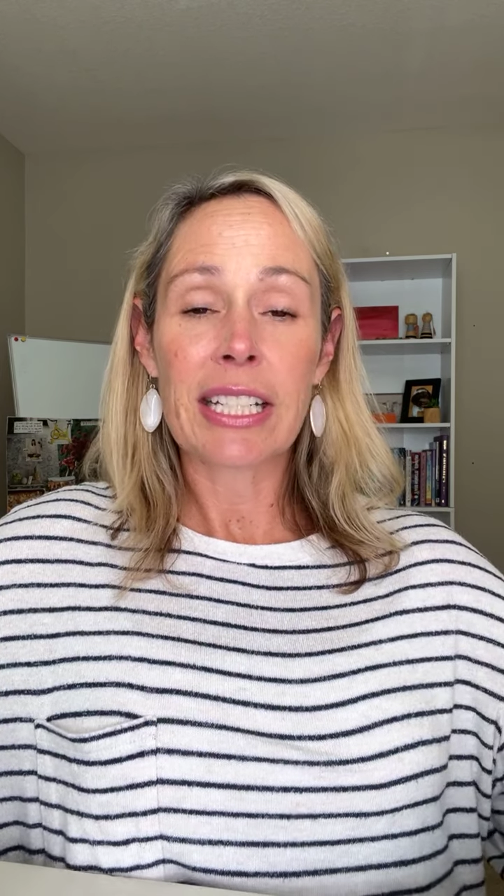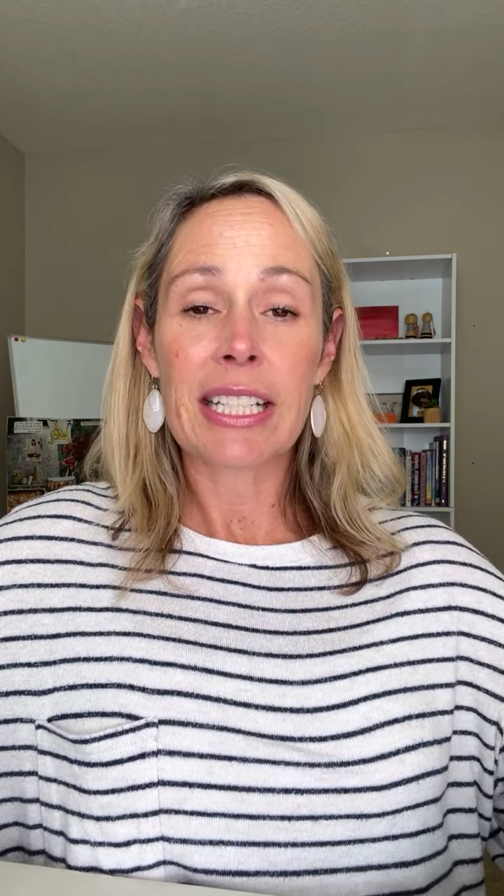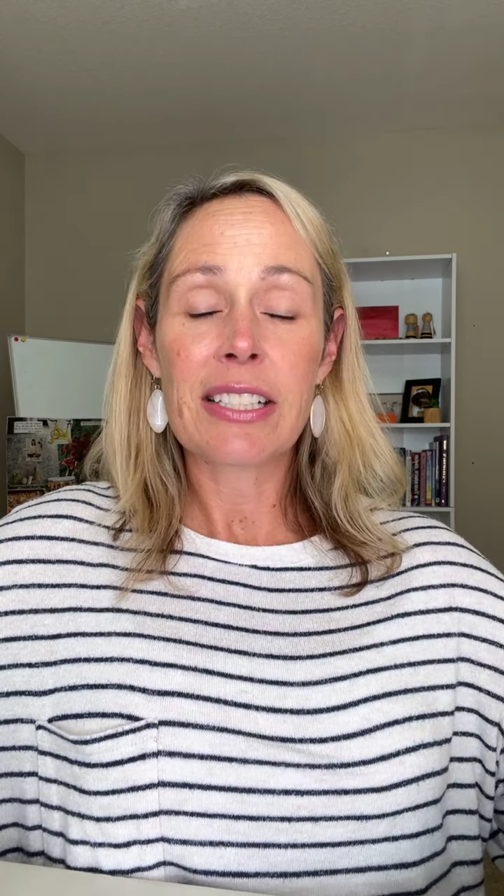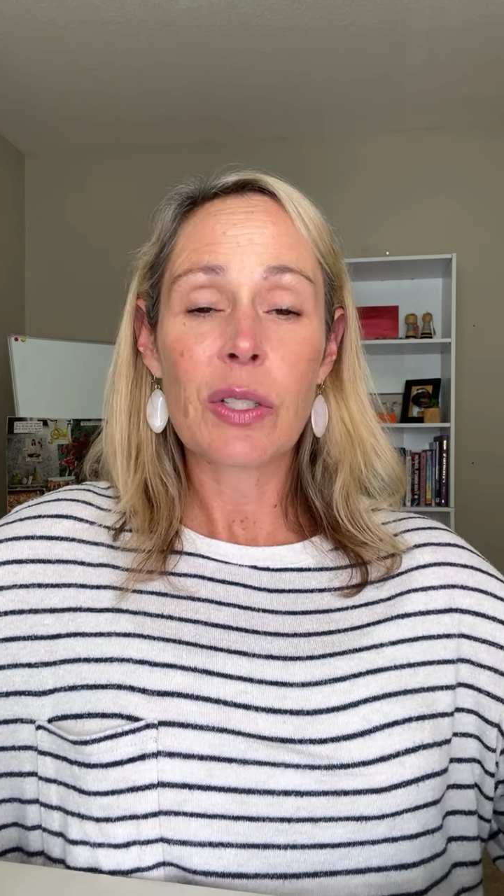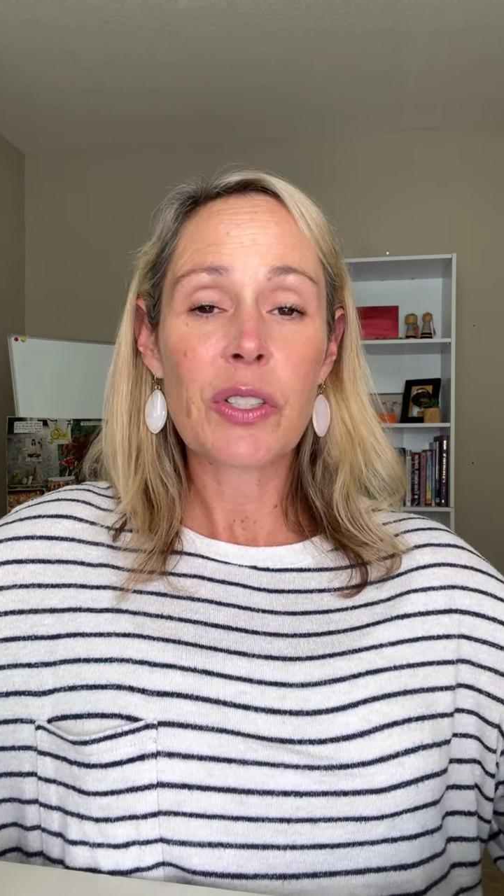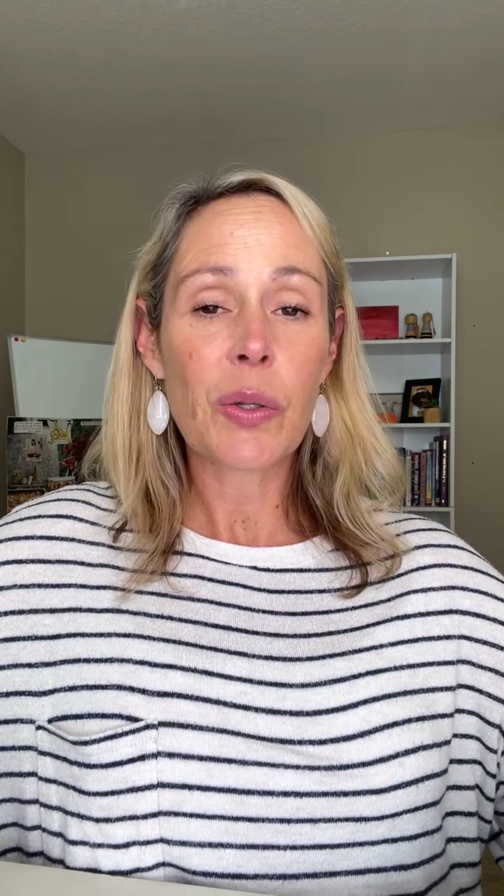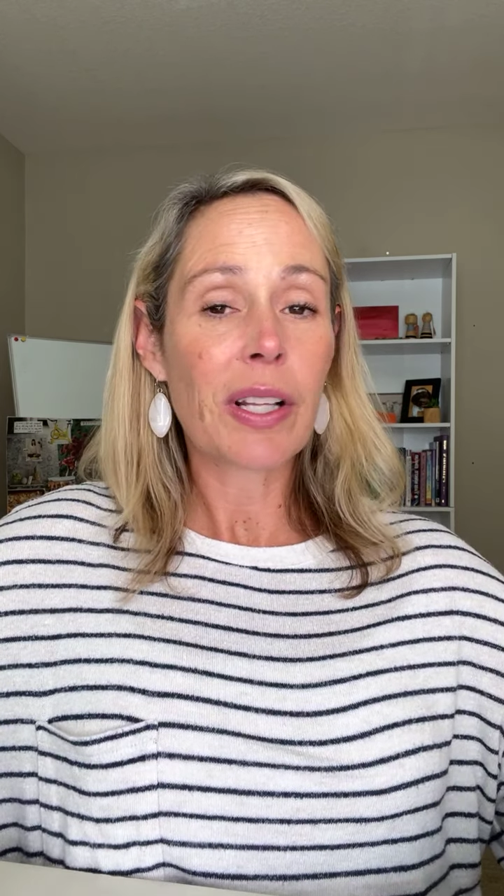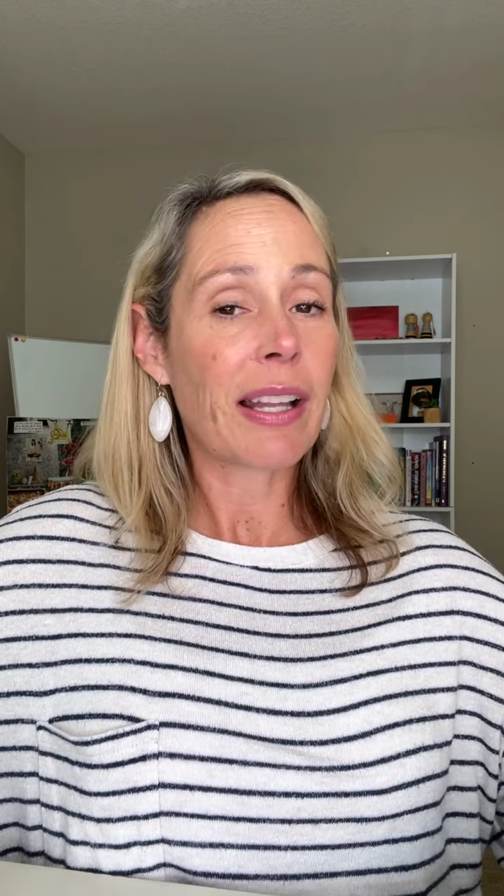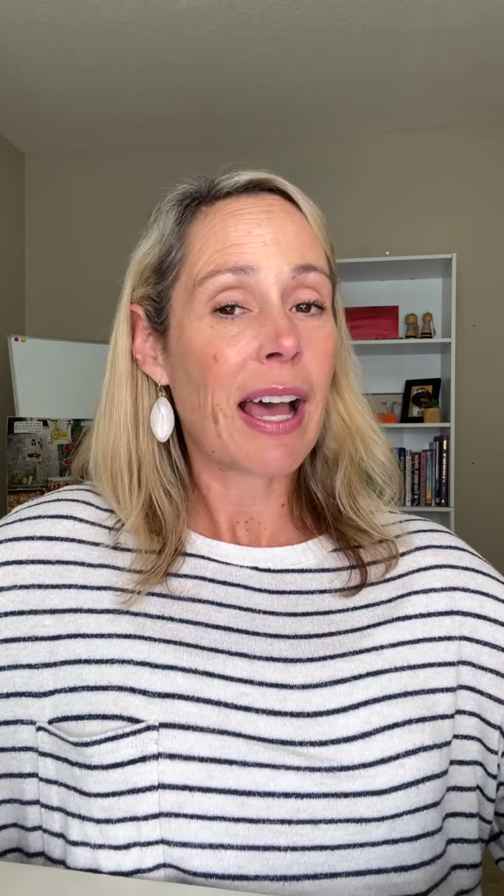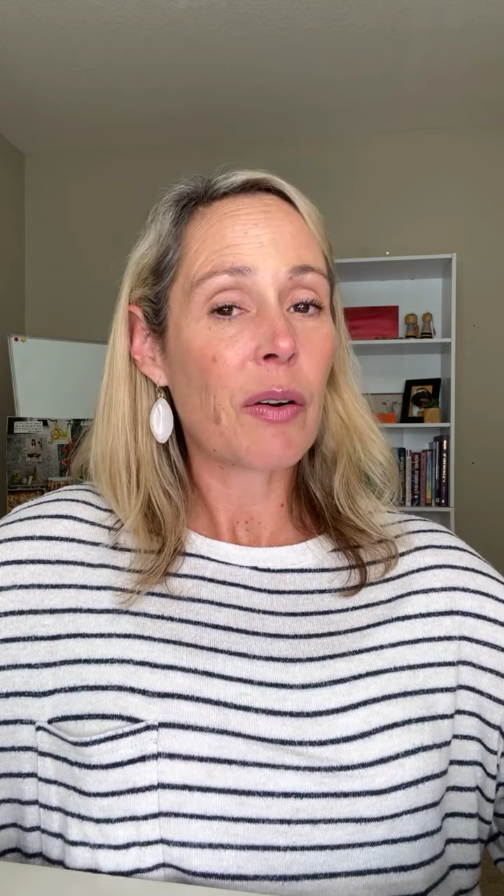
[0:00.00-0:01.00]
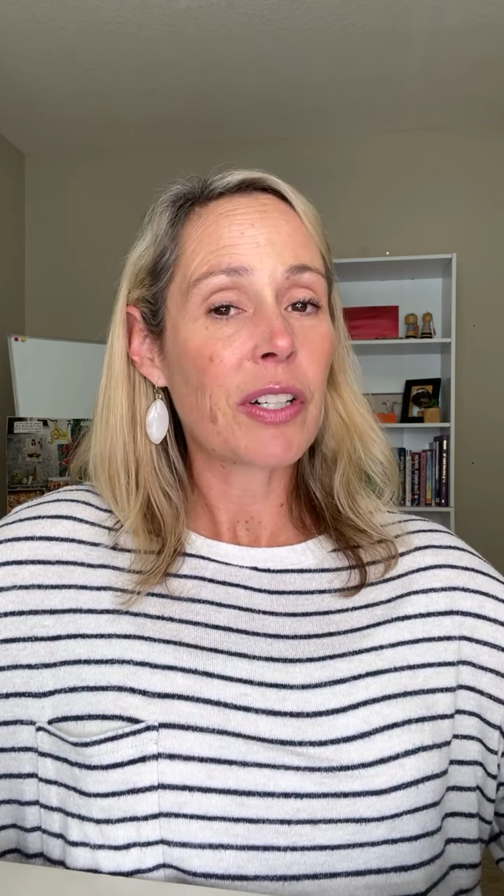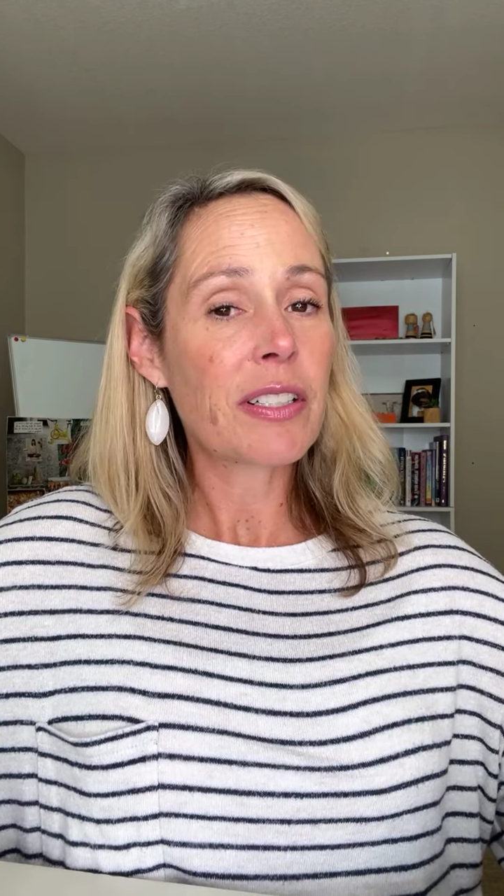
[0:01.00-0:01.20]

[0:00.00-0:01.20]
needs you to allow her